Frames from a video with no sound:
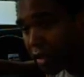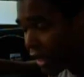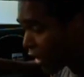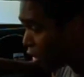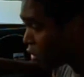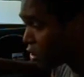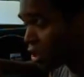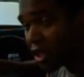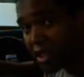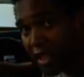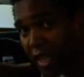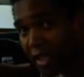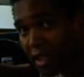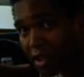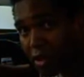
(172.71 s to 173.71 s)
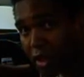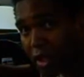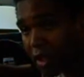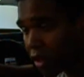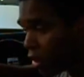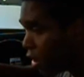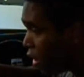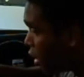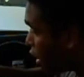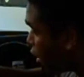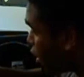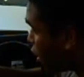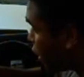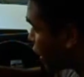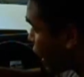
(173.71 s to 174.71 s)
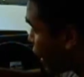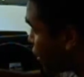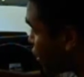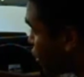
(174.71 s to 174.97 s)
that goes to the sending unit, all you gotta